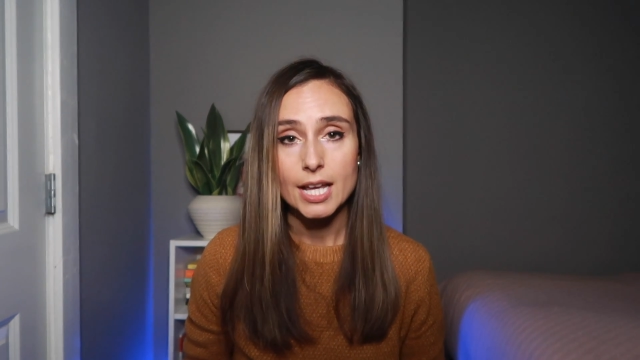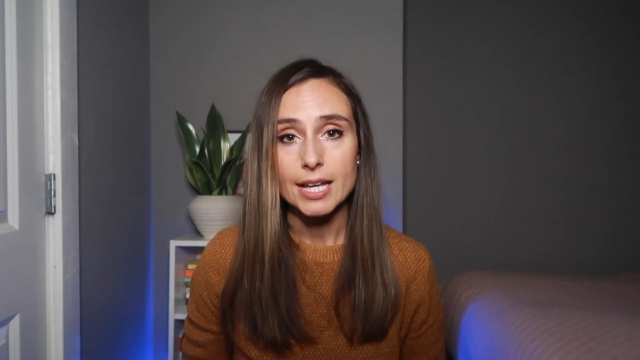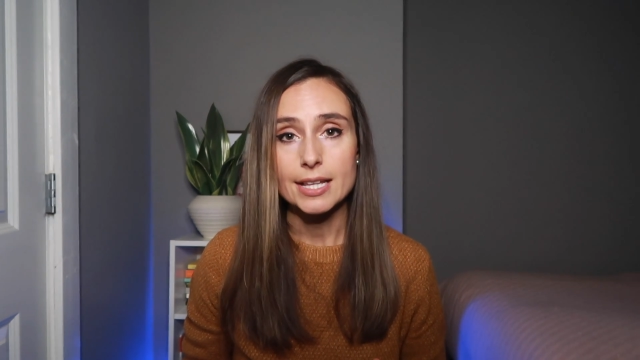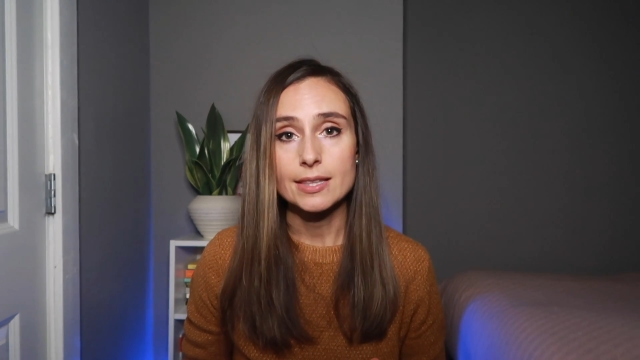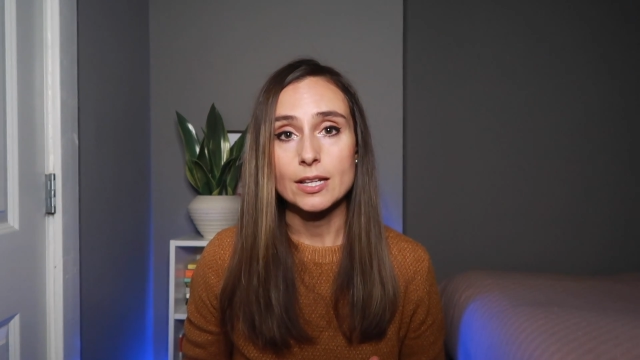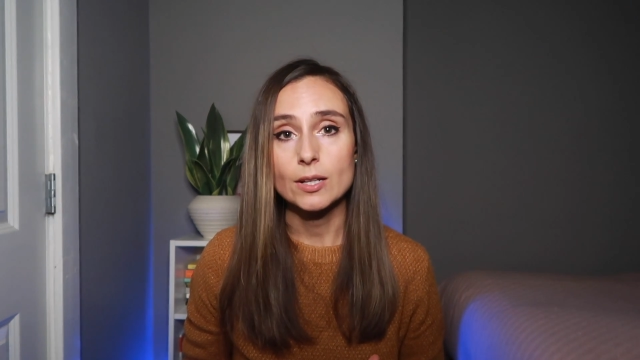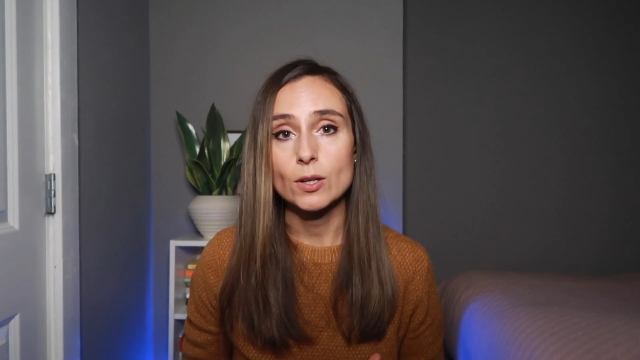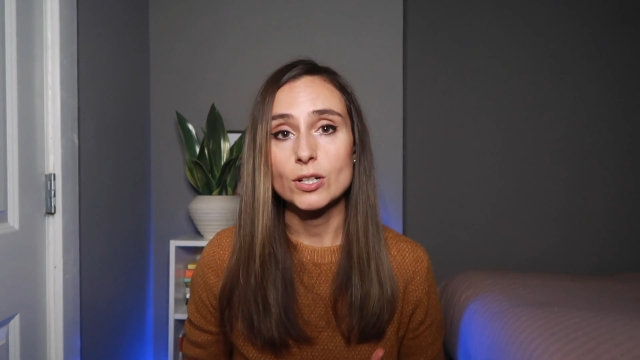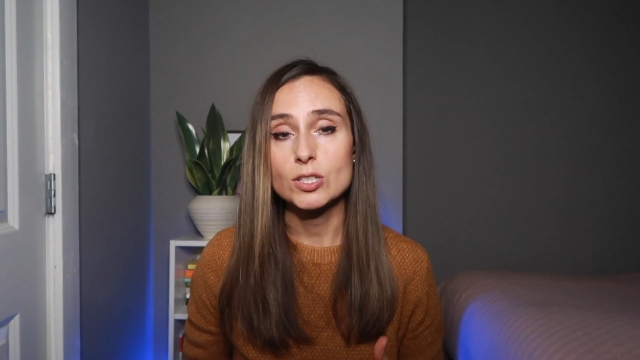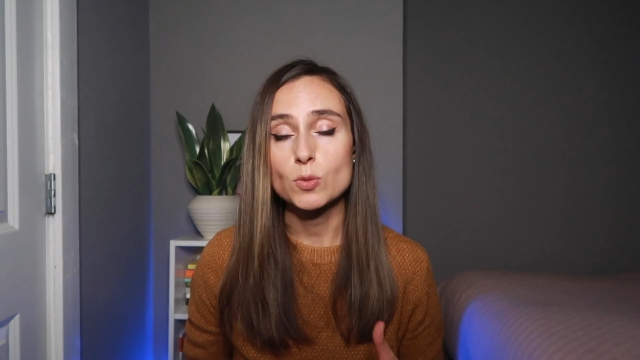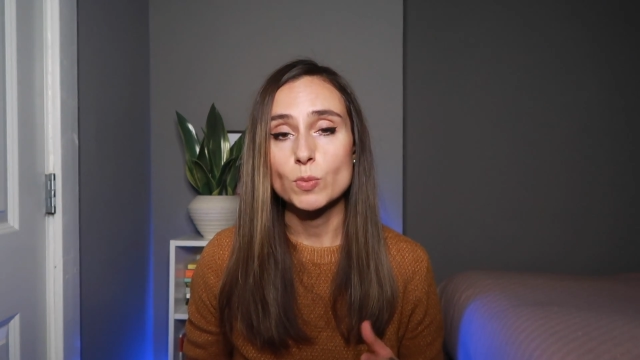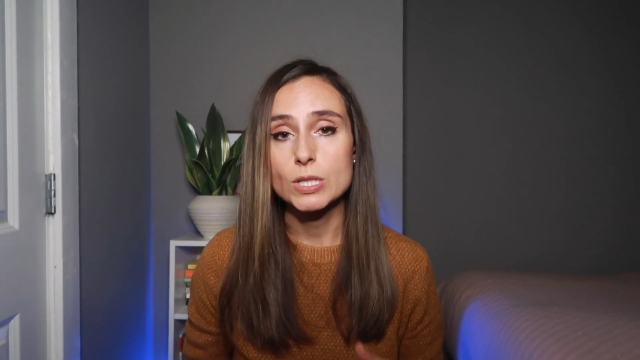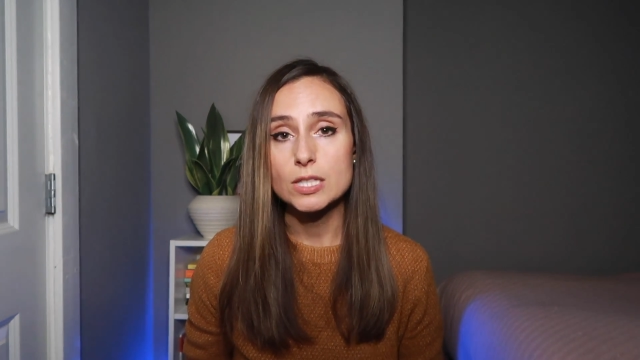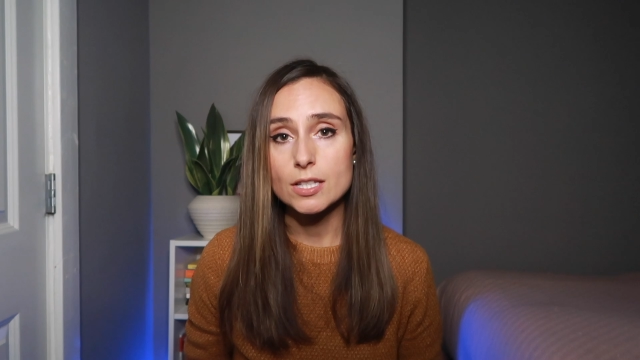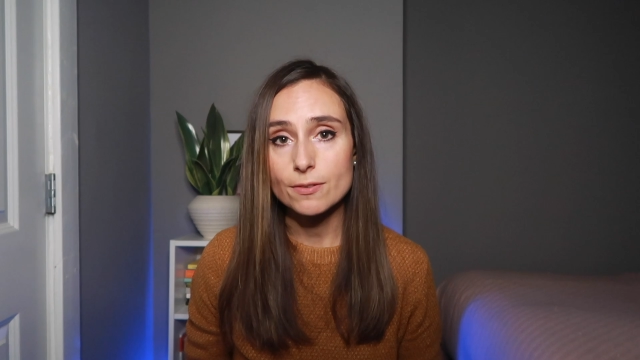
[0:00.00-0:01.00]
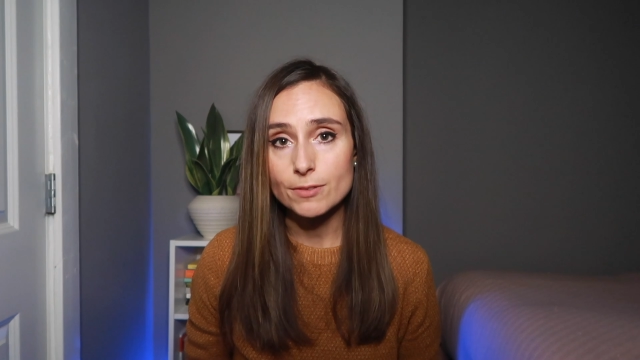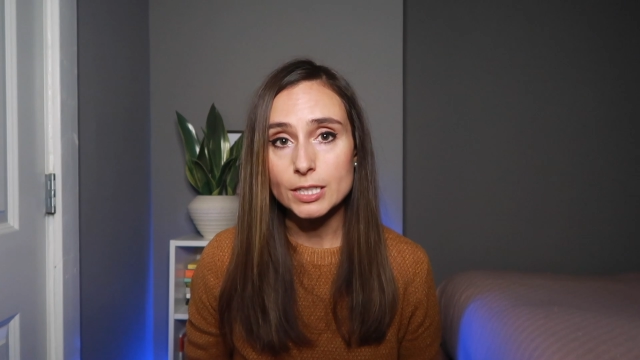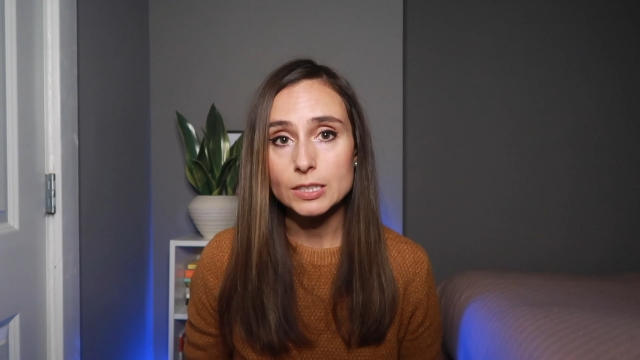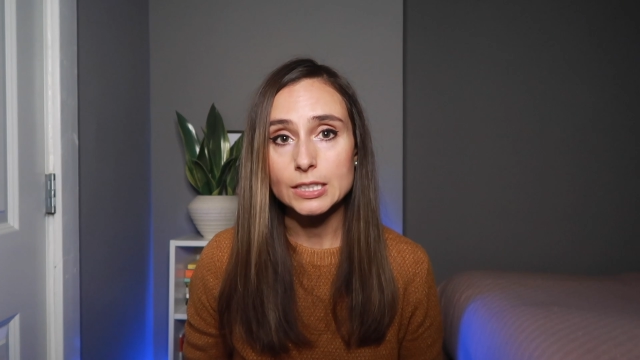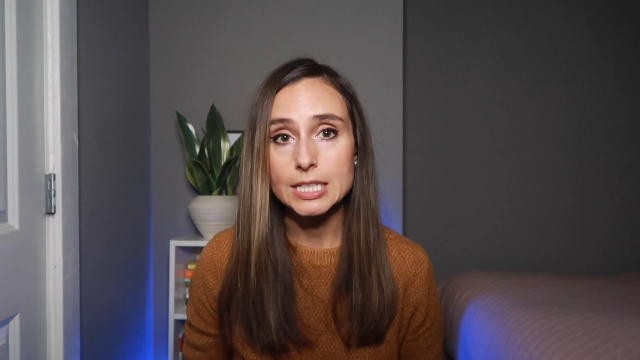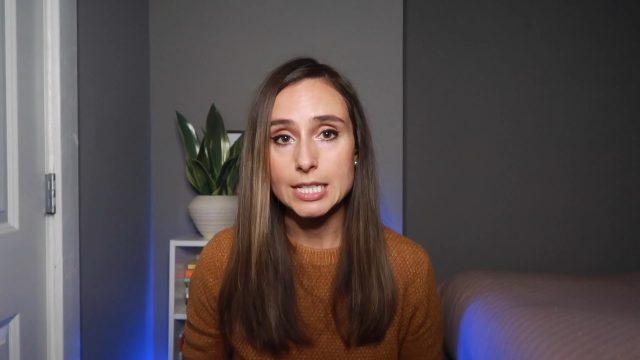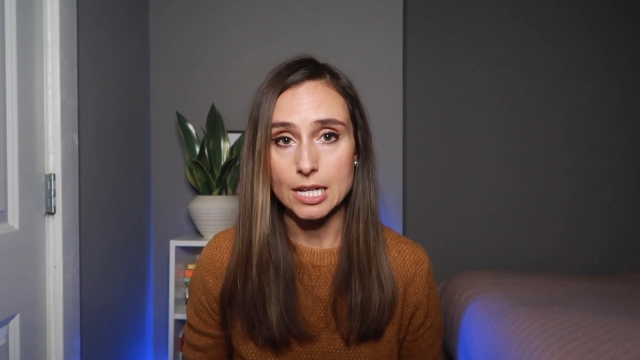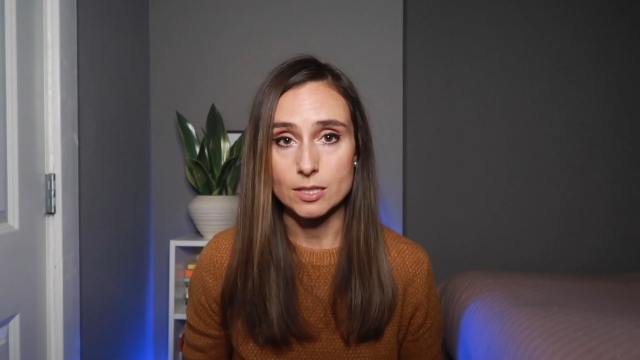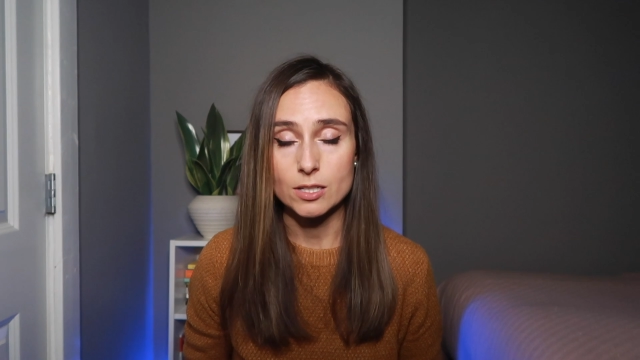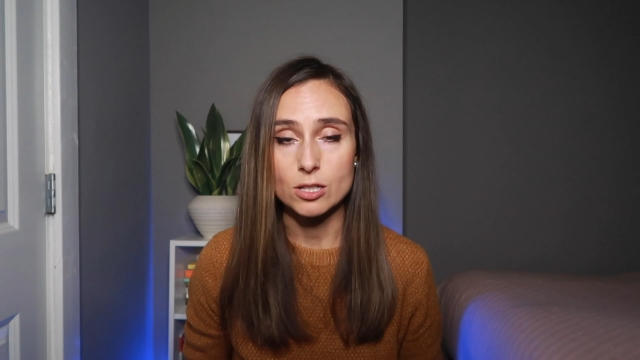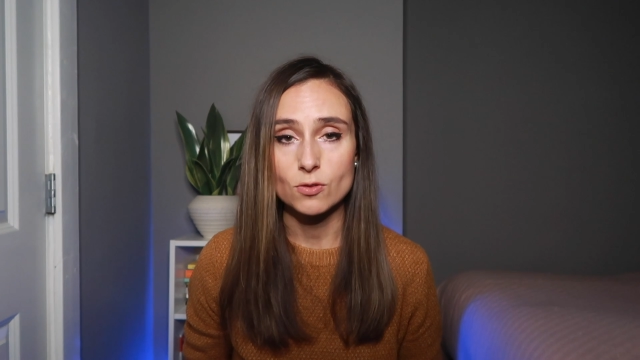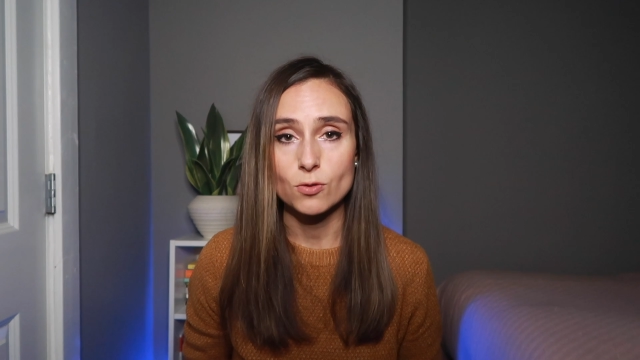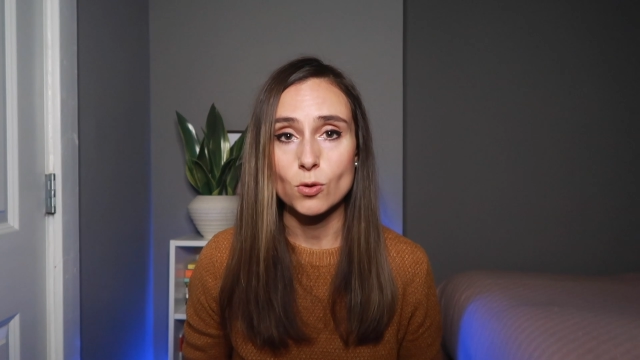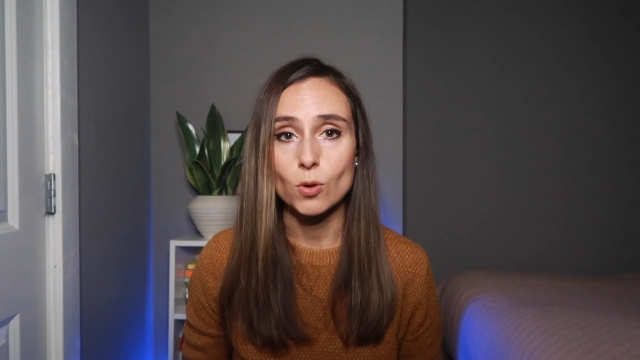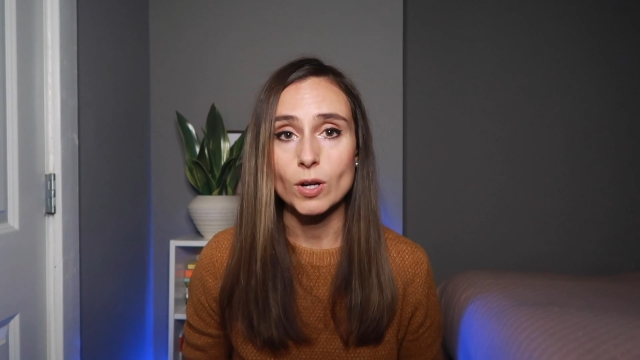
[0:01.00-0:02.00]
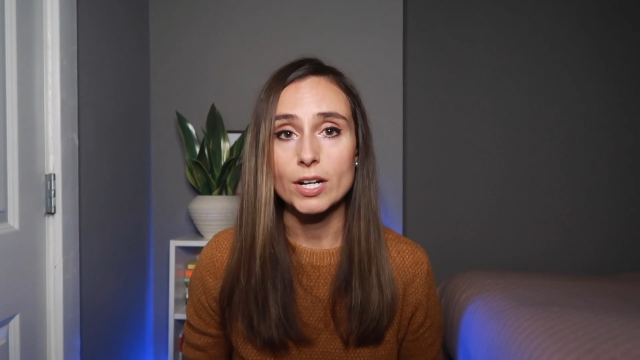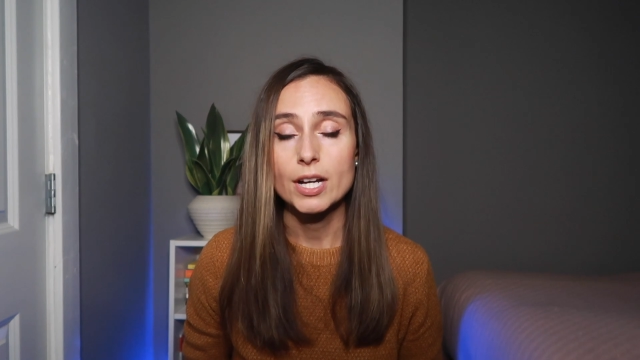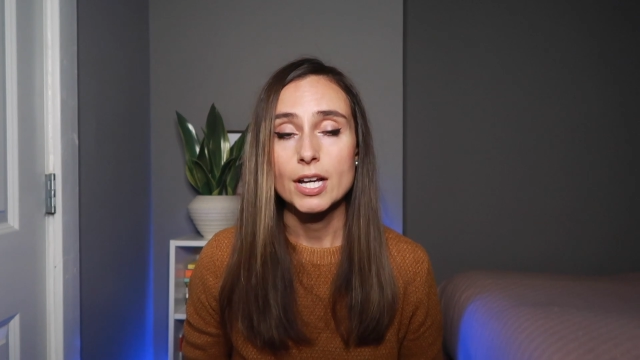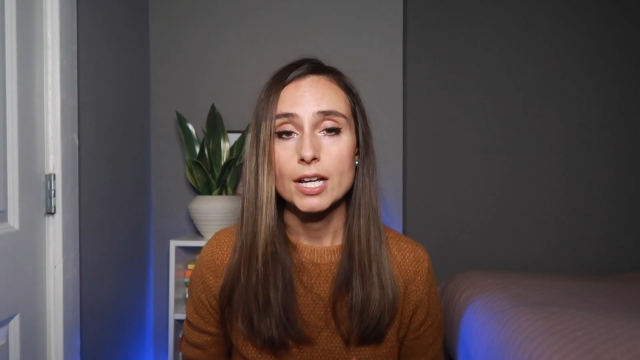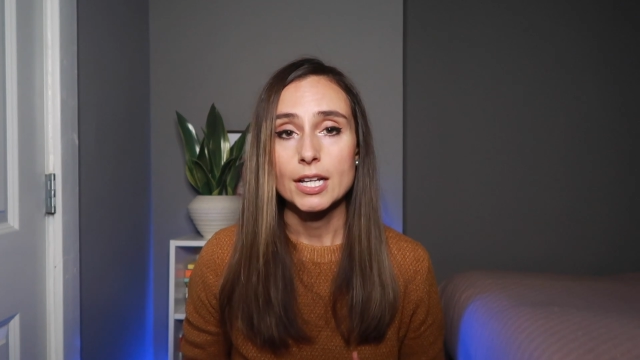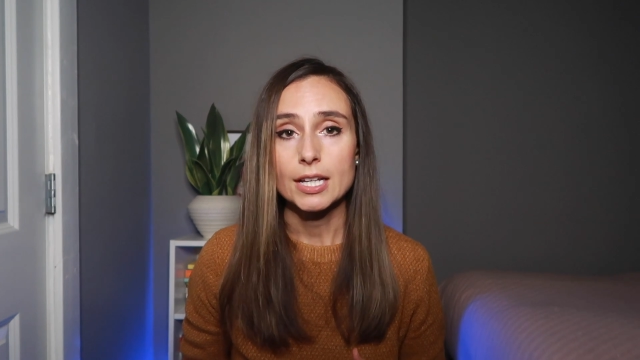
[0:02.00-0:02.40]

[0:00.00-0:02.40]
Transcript: and that are specifically tested for